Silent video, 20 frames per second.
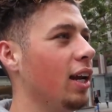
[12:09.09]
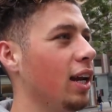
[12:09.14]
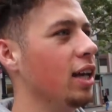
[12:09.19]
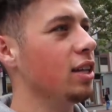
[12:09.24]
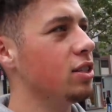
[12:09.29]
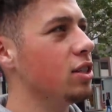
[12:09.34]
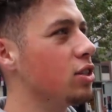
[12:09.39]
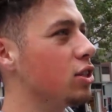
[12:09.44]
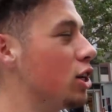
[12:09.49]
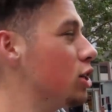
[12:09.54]
I
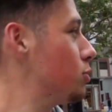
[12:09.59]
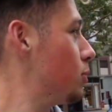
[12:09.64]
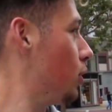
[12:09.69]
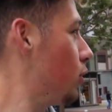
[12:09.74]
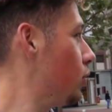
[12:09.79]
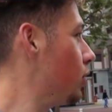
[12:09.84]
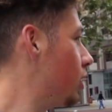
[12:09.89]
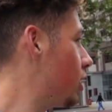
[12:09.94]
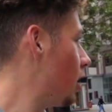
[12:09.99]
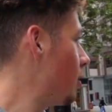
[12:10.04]
guess it's because we
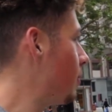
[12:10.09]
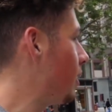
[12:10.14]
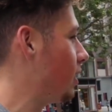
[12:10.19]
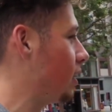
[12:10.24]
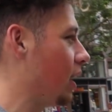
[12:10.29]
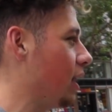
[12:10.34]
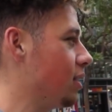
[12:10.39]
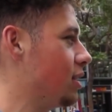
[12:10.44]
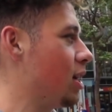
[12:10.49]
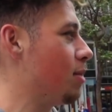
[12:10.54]
only come at
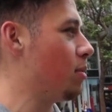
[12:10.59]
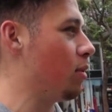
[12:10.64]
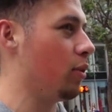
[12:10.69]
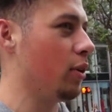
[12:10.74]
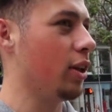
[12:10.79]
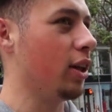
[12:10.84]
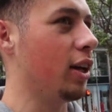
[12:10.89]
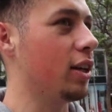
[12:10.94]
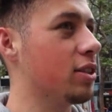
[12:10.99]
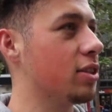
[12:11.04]
nighttime, I
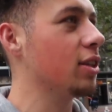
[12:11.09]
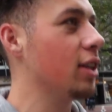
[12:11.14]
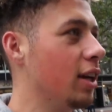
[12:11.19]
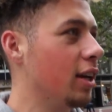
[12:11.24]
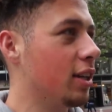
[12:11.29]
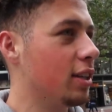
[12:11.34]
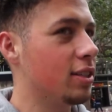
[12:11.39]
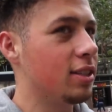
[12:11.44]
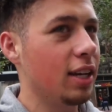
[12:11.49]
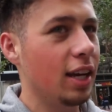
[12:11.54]
realize.
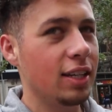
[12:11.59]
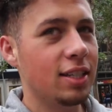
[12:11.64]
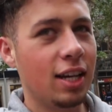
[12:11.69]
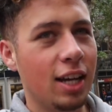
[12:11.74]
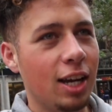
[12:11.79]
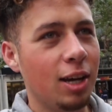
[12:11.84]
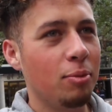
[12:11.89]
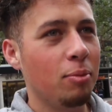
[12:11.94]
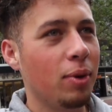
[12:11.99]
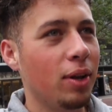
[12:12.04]

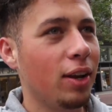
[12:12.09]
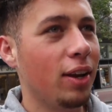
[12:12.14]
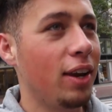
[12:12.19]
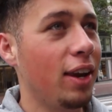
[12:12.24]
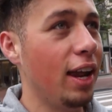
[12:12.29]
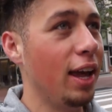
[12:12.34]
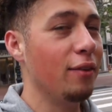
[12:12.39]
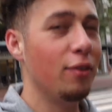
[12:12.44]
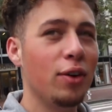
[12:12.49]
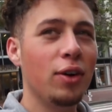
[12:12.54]

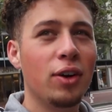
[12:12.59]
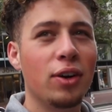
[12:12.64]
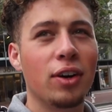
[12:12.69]
Daytime, never.